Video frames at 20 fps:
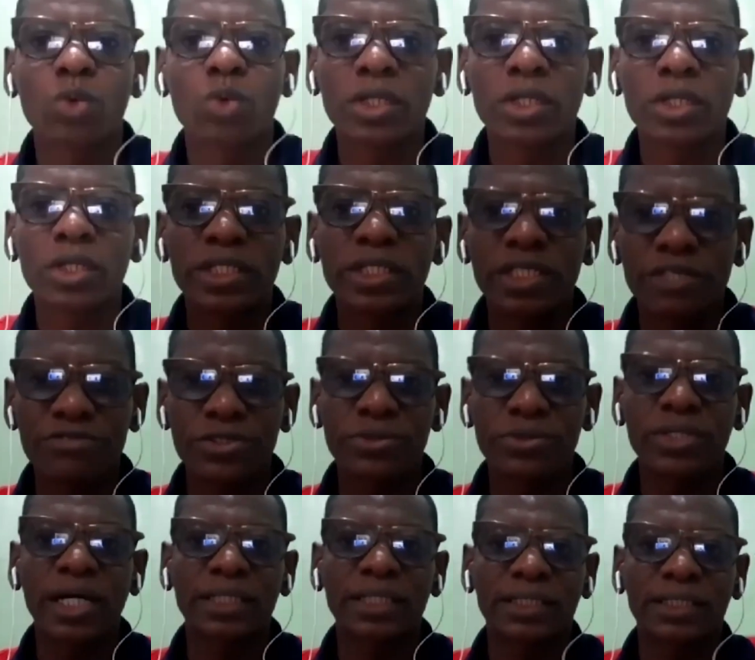what gives you
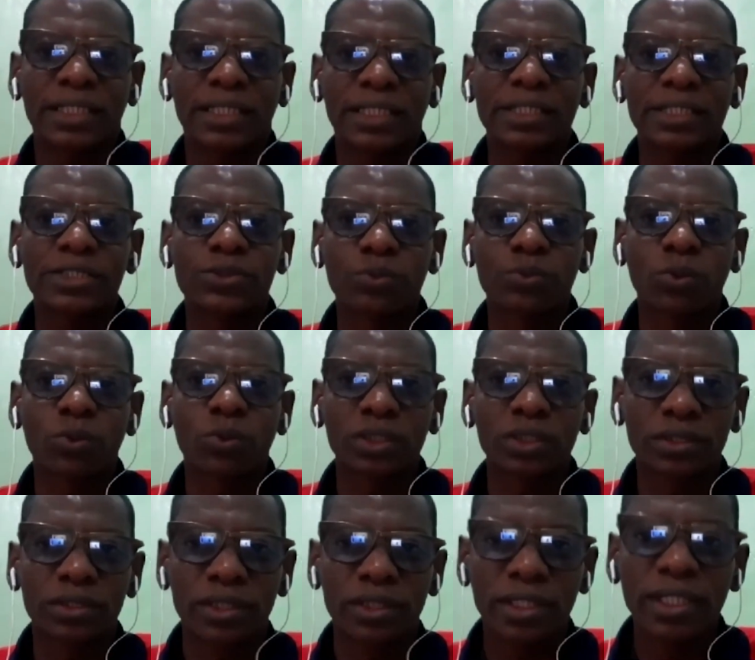that, and that is
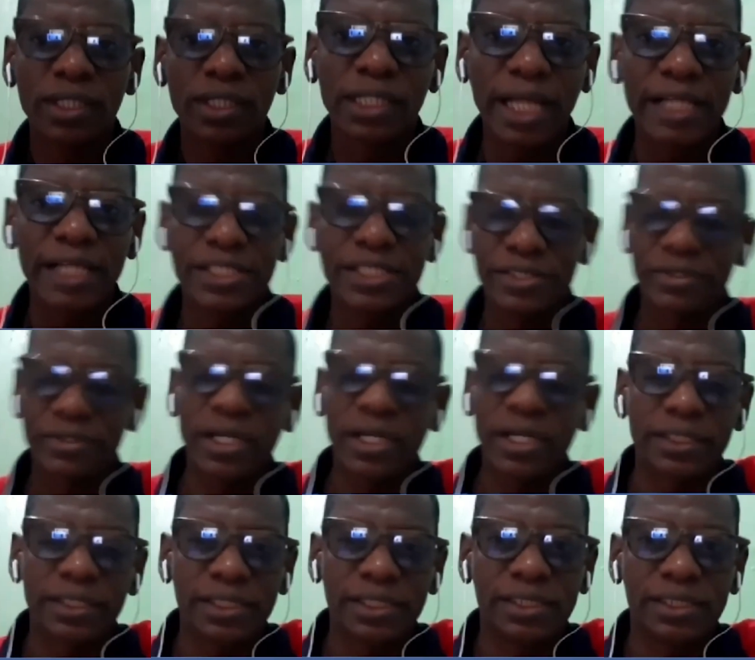what Nigeria
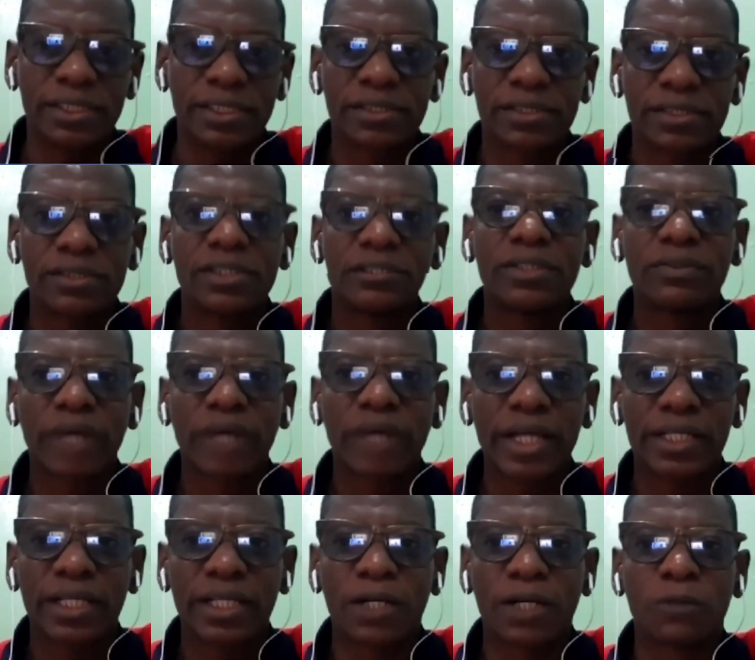needs
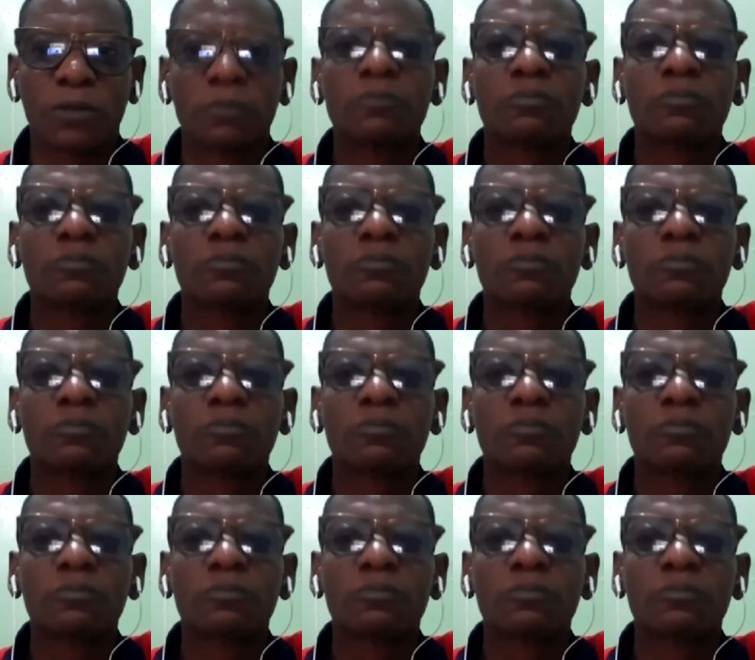right now.